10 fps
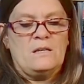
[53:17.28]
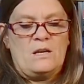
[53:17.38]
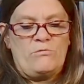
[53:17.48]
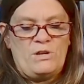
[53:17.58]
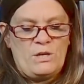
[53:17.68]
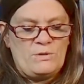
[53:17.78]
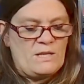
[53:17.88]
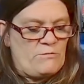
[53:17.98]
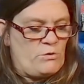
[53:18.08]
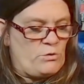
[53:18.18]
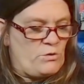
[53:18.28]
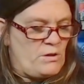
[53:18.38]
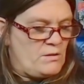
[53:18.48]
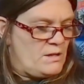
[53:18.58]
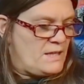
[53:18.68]
and reuse it for
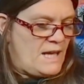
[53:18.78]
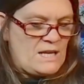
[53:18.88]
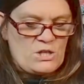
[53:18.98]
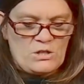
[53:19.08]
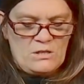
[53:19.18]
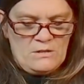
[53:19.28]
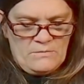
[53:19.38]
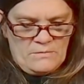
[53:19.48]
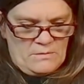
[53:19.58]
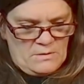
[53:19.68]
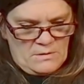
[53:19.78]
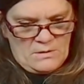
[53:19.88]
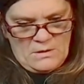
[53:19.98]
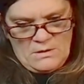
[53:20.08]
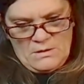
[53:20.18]
another occasion. Do
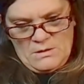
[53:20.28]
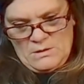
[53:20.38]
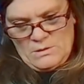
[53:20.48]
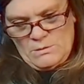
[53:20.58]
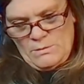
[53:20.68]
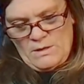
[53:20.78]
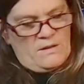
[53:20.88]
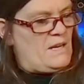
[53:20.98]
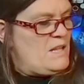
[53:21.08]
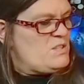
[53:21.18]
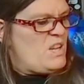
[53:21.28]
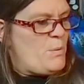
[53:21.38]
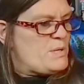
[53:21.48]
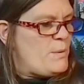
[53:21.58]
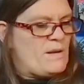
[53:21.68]
we want anything else? No,
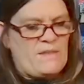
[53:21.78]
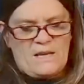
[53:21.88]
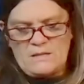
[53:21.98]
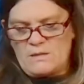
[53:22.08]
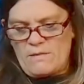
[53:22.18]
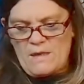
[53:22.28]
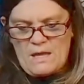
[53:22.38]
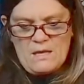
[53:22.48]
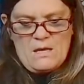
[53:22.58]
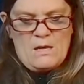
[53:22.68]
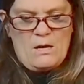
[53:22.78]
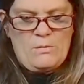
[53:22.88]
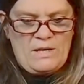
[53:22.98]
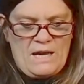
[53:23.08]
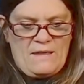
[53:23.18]
we don't want anything else on there.
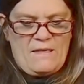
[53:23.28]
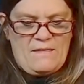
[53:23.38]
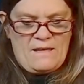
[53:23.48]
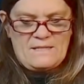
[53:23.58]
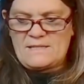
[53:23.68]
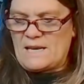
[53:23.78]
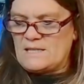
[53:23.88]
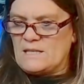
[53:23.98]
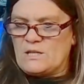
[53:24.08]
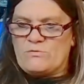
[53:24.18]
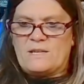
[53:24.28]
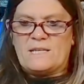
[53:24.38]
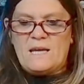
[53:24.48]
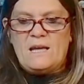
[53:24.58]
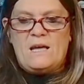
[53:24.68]
Okay, that stand is
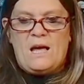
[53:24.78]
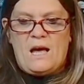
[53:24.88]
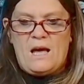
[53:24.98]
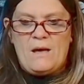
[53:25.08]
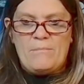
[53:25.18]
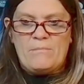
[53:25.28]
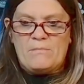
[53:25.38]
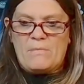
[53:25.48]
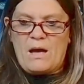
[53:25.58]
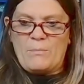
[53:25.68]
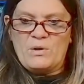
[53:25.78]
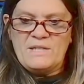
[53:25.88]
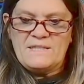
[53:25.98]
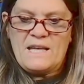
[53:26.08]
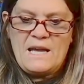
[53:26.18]
ready. I'm going to
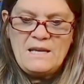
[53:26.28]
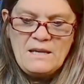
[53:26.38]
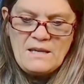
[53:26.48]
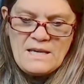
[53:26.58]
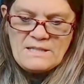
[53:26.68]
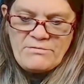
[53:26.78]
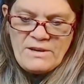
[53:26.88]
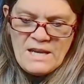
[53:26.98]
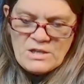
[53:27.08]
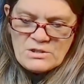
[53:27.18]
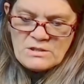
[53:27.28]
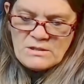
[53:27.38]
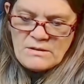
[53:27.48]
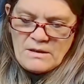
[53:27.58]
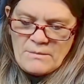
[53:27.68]
say it's finished
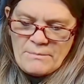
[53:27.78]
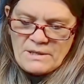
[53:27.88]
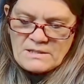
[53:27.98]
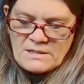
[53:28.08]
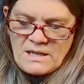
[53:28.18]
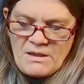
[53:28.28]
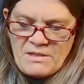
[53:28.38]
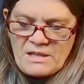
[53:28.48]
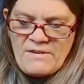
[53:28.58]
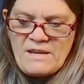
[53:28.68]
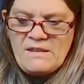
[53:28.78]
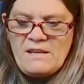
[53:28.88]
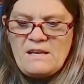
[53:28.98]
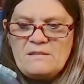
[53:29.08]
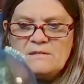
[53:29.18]
because I can't think of anything
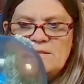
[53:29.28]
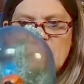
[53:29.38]
else